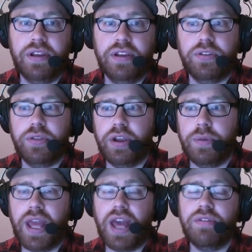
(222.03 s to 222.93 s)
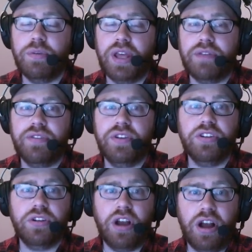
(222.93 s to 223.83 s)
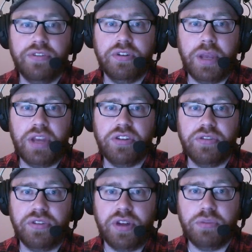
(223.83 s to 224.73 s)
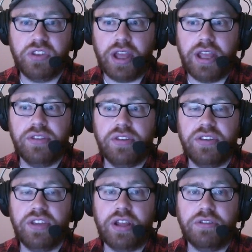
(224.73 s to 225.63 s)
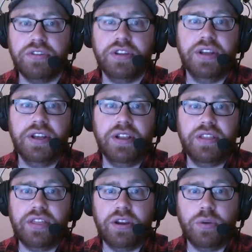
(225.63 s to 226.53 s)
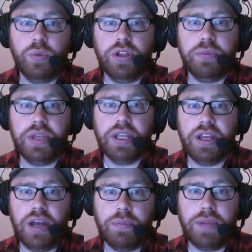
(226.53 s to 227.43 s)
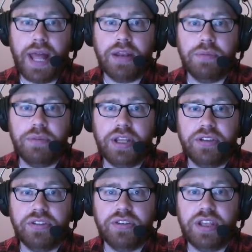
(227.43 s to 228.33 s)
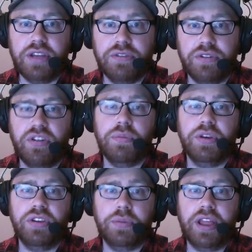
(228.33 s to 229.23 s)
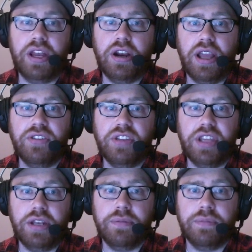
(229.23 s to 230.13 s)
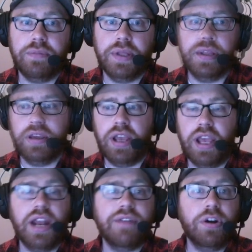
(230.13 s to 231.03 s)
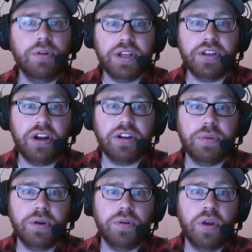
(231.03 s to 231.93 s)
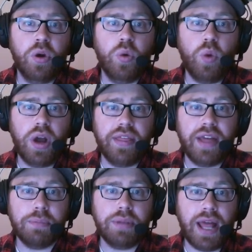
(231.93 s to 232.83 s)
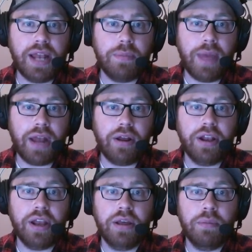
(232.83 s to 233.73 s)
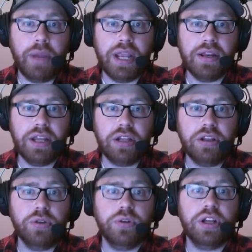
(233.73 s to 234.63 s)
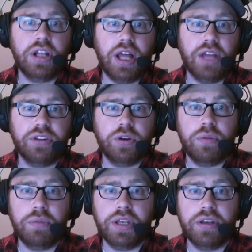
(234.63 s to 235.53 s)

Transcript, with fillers: So there we have it. We have official confirmation from Giants itself that there will be a Platinum DLC for Farming Simulator 19. And I've already talked about why that Platinum add-on might include CLAAS equipment.